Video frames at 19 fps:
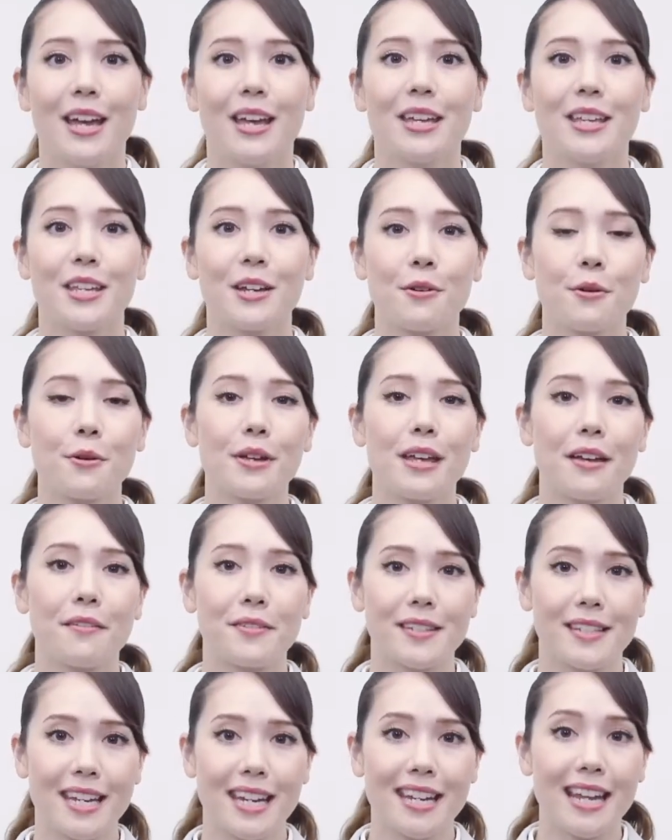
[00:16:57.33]
Here we have
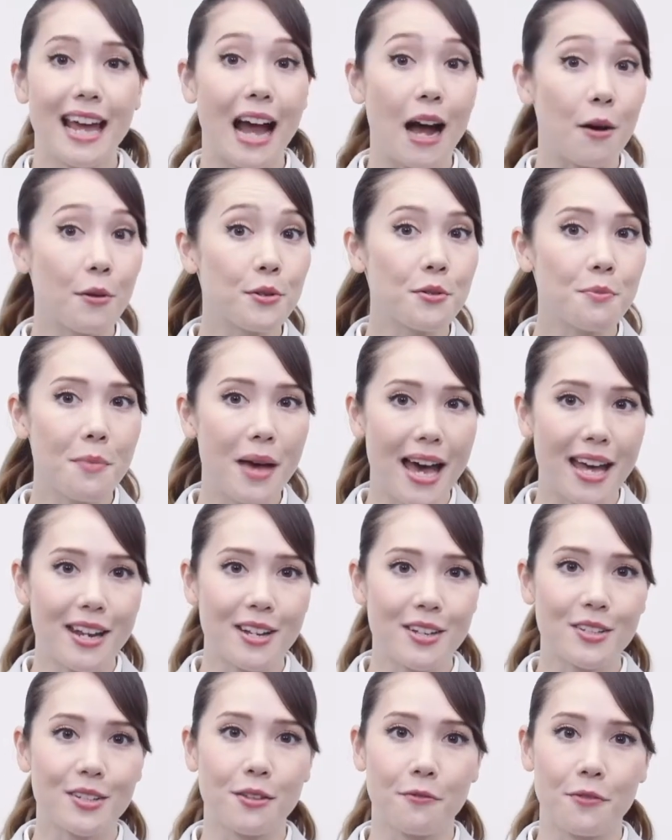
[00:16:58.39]
seen how to
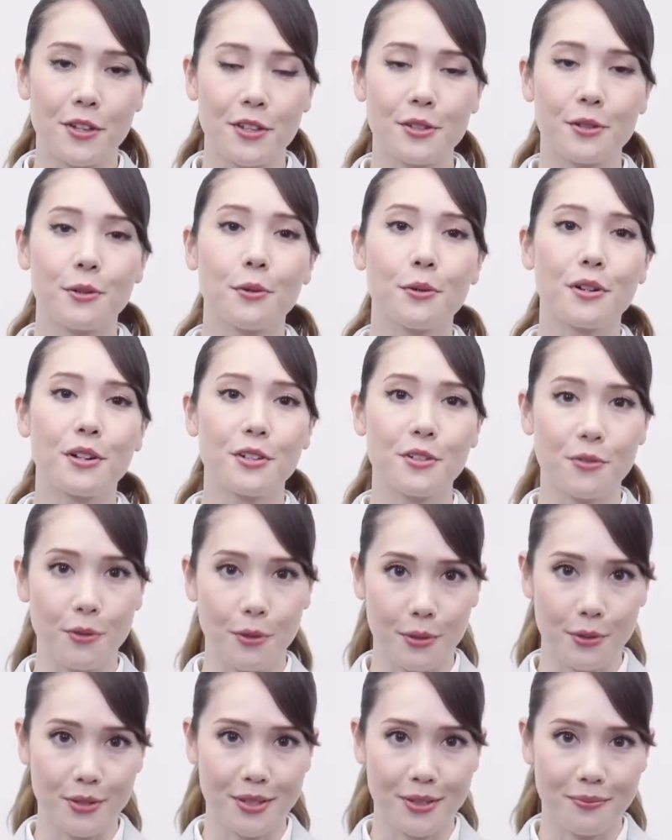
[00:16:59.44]
manage the physical
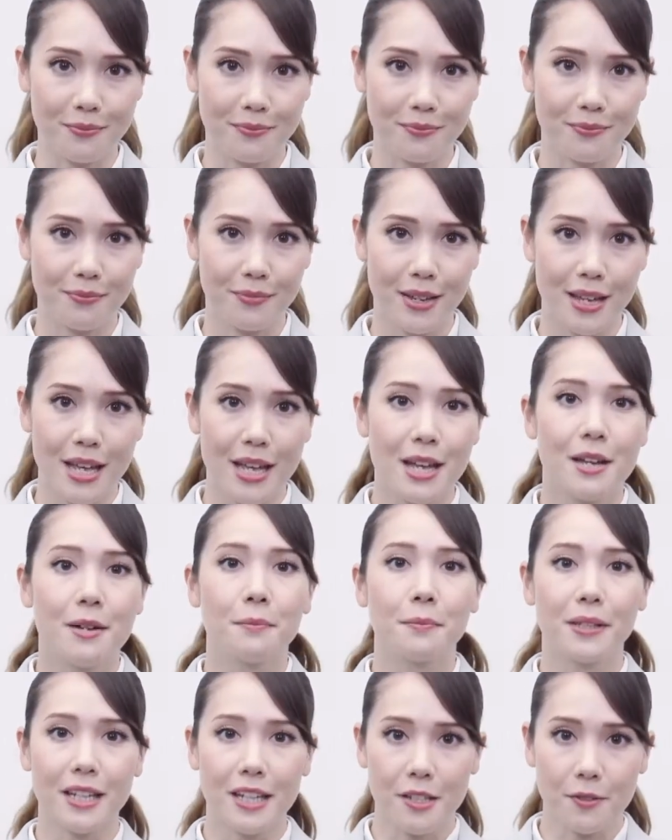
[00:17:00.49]
controls.
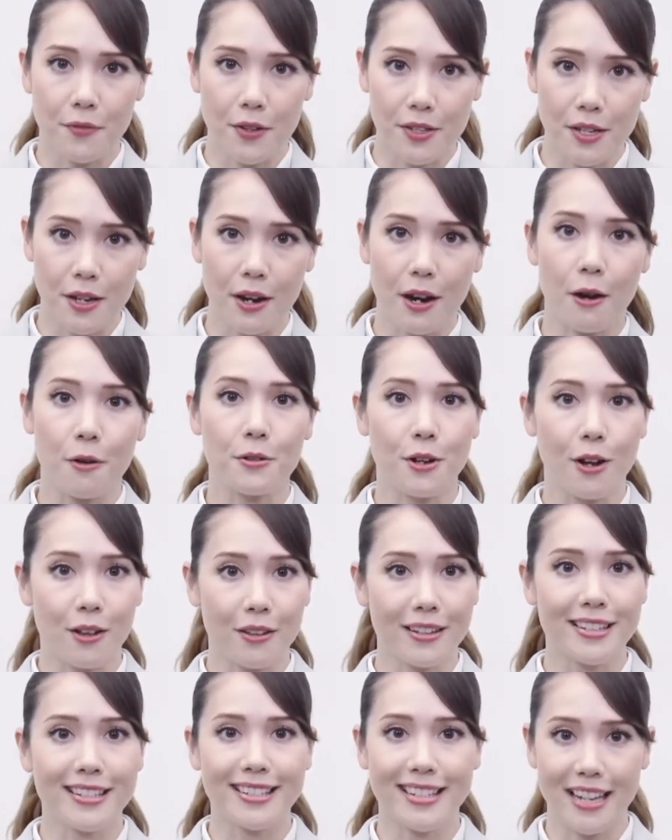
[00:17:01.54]
Please visit our
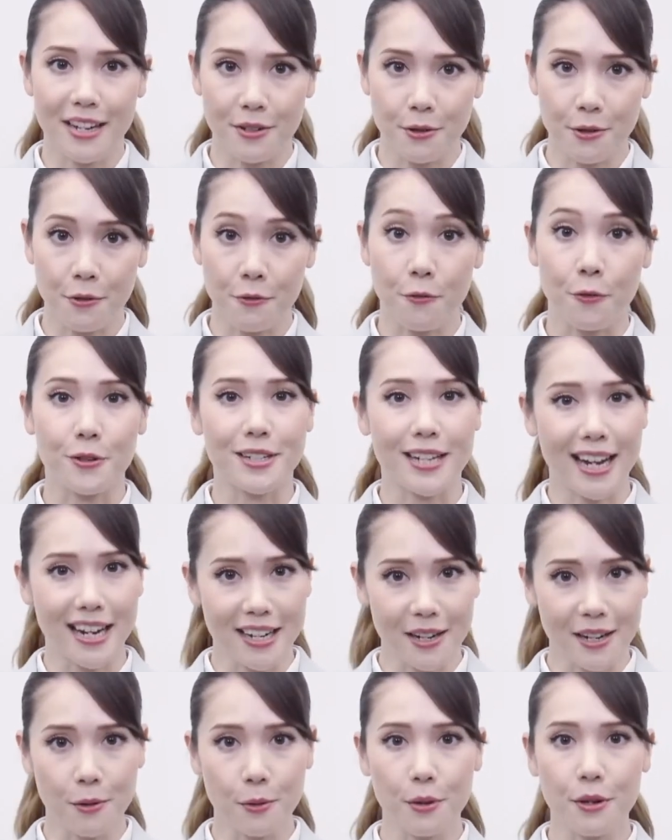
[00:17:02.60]
Knowledge Center for
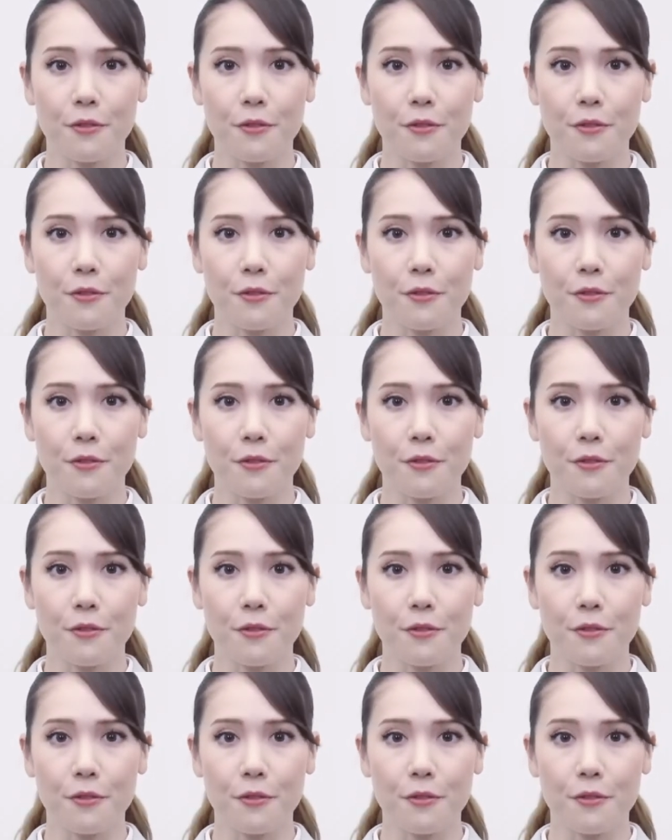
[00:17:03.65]
technical